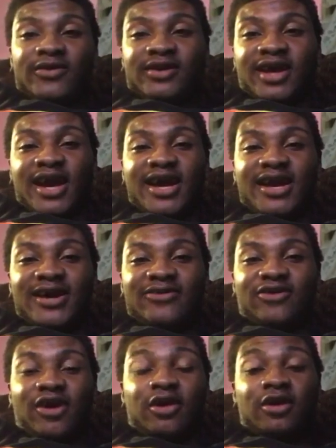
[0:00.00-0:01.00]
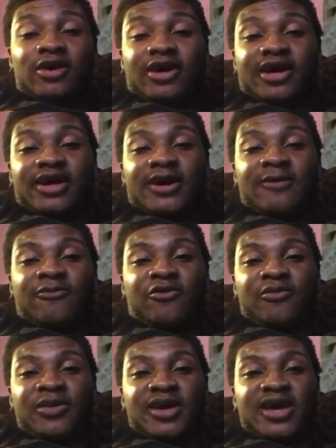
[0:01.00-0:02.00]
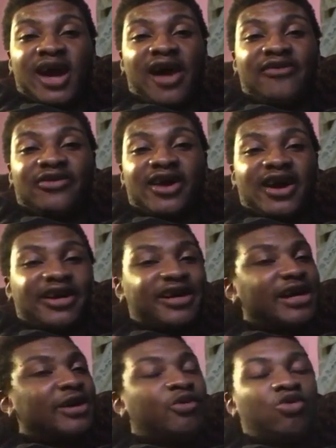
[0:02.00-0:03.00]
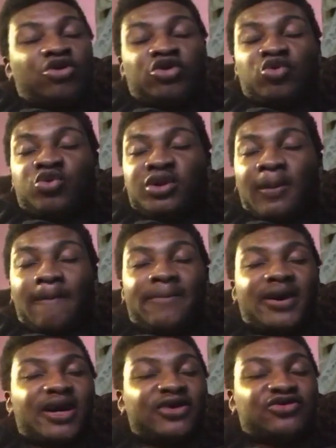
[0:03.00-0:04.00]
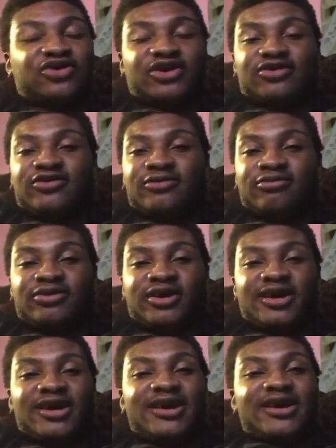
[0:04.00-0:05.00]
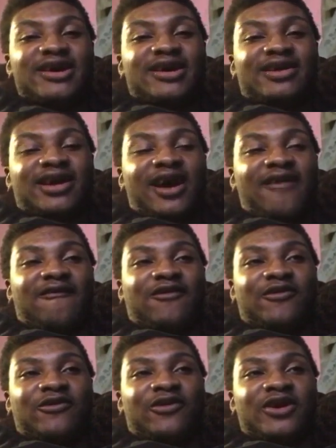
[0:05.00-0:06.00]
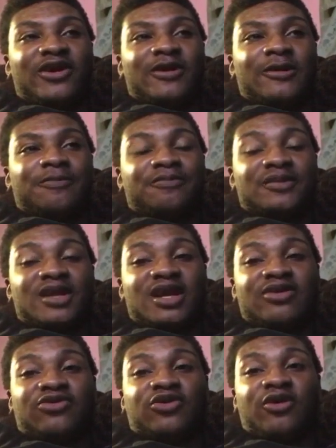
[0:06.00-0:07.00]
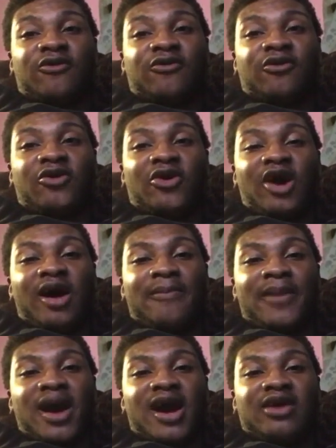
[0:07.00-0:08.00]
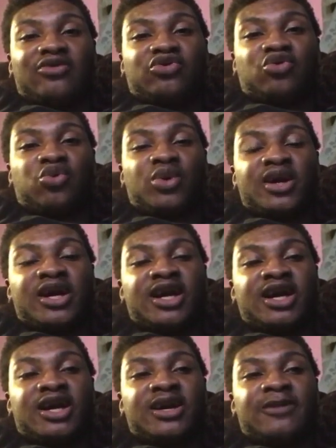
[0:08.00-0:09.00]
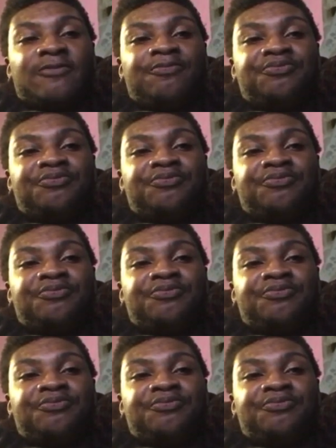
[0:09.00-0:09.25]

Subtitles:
things are looking up for me. I just gotta keep going, do with the punches, you bro. Like for real. And so far, I'm at 26